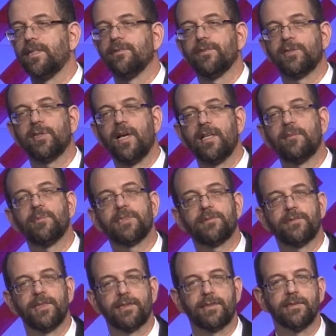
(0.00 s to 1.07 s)
of autonomous
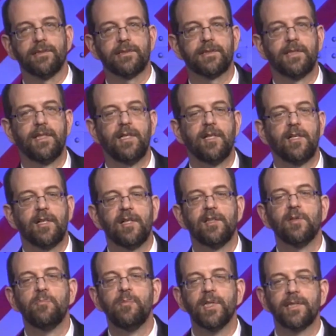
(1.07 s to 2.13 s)
vehicles in
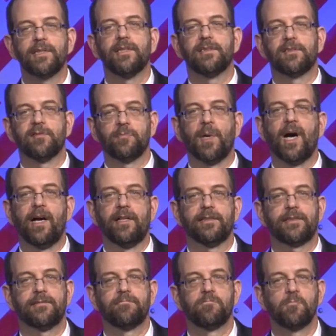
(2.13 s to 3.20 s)
the millions of miles.